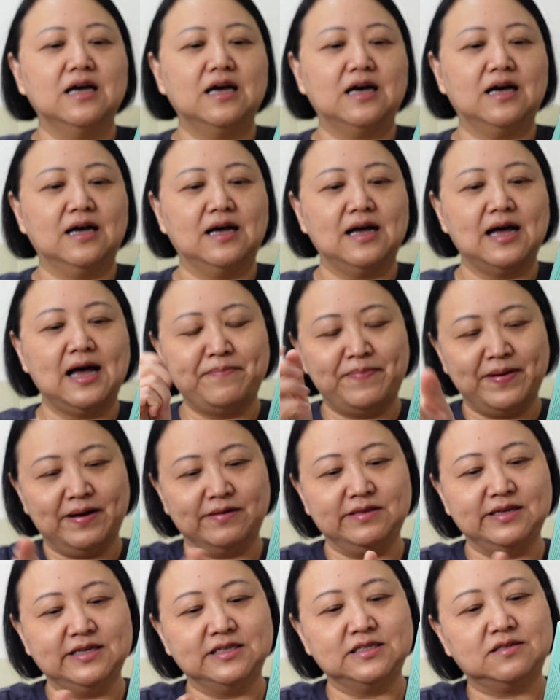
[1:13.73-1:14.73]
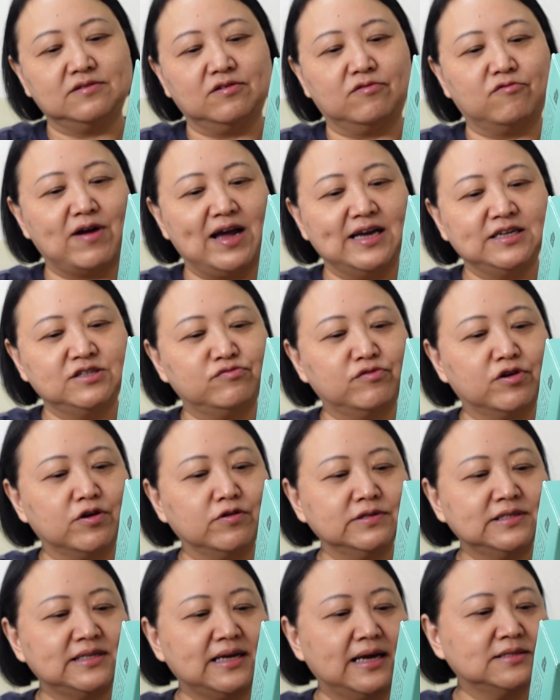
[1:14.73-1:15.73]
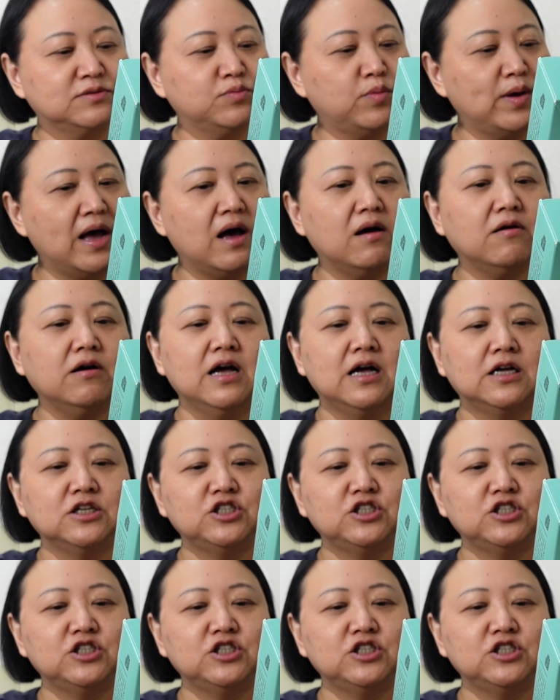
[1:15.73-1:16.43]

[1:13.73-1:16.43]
about these rice rolls as well.